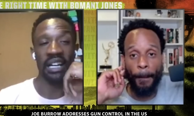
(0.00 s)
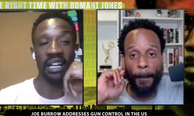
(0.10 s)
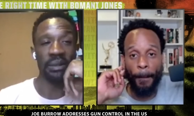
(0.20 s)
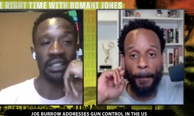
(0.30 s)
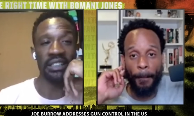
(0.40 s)
Speaker 1: I
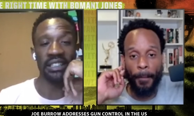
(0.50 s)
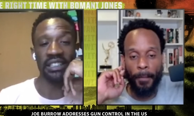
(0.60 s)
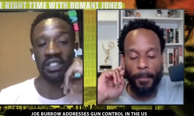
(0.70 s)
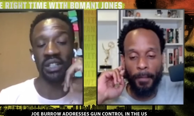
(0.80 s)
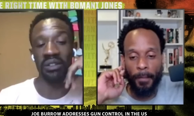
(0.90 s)
mean, it doesn't
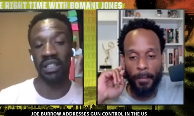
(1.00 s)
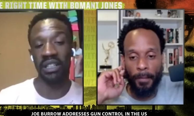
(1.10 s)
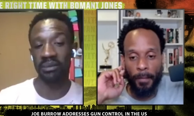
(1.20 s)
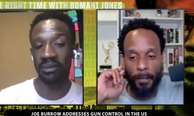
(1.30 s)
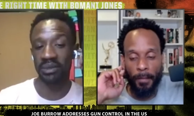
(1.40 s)
serve
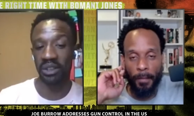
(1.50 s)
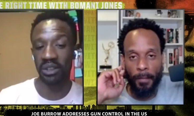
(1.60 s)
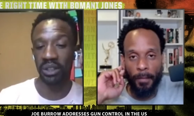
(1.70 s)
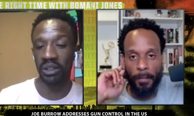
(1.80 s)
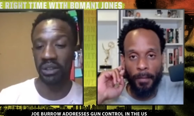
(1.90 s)
them. Joe
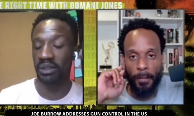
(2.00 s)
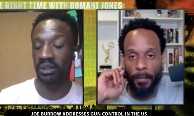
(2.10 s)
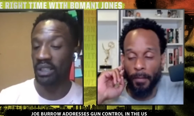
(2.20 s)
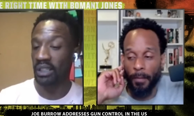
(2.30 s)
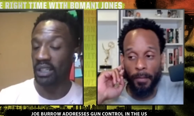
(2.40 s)
Burrow,
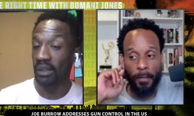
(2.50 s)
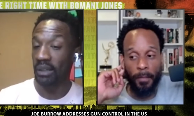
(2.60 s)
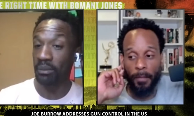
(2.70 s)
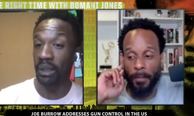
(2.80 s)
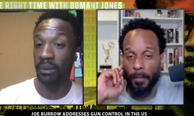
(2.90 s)
I
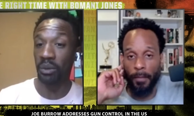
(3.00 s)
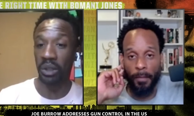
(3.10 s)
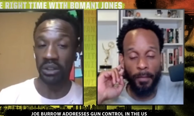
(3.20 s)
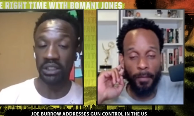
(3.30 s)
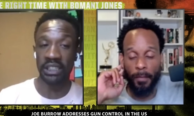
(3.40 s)
mean, maybe the
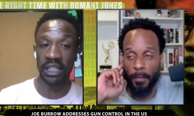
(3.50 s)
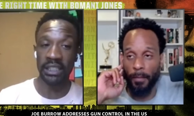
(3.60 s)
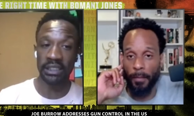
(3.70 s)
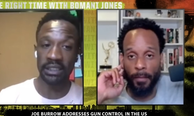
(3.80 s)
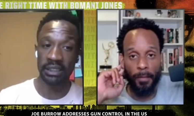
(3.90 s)
world is
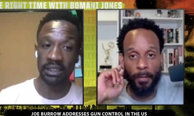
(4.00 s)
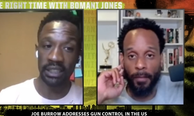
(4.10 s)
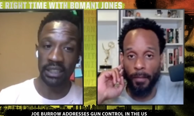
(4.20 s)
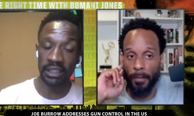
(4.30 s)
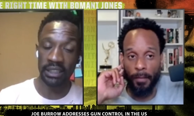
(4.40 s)
changing
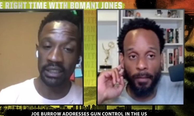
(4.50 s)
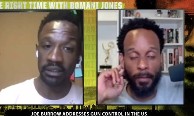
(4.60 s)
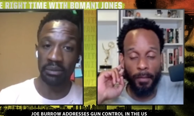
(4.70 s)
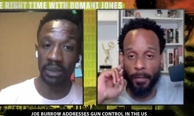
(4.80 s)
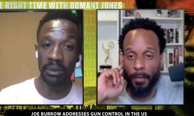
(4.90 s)

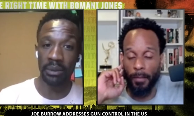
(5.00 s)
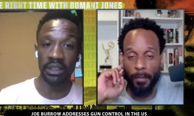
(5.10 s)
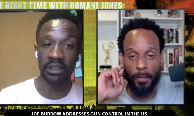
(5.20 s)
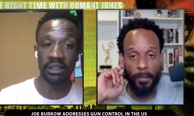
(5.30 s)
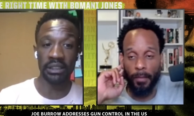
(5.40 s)
and maybe
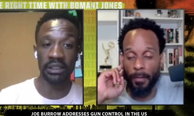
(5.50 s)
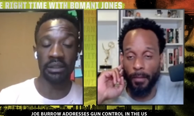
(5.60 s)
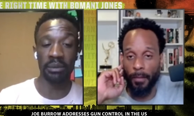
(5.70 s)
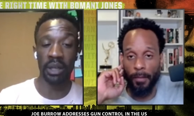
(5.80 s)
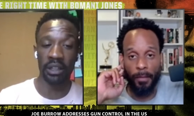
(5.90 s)
this is
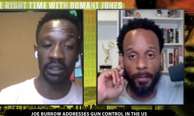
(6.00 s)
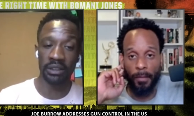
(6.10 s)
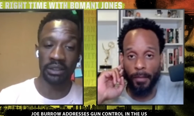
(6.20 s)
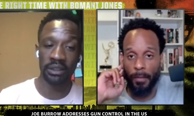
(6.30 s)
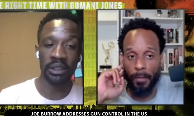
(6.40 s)
the
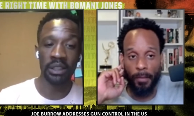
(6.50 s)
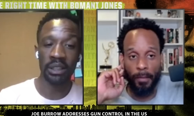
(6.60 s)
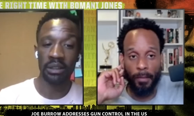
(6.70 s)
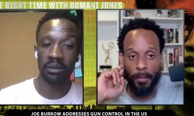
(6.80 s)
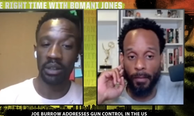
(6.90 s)
modern
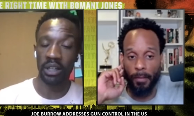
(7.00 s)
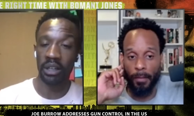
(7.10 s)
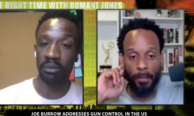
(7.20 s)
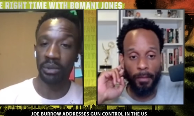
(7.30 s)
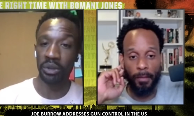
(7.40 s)

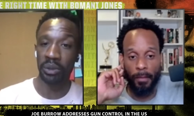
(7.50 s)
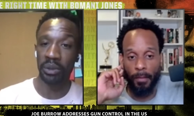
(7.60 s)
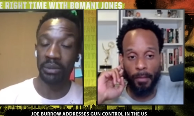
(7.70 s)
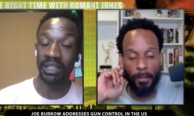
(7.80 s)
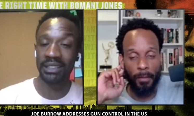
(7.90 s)
uh,
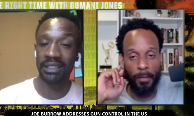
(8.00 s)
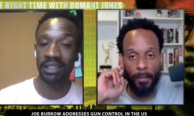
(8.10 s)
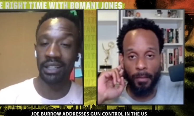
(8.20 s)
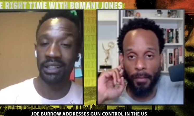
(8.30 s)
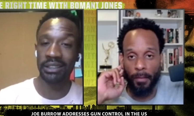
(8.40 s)
blueprint. But I guess,
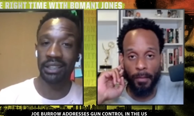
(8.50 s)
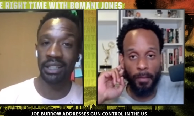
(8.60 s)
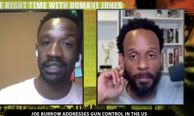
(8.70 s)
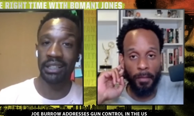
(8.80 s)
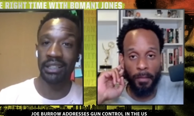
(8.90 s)
honestly,
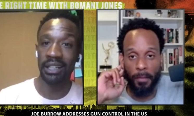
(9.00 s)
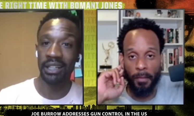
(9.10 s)
like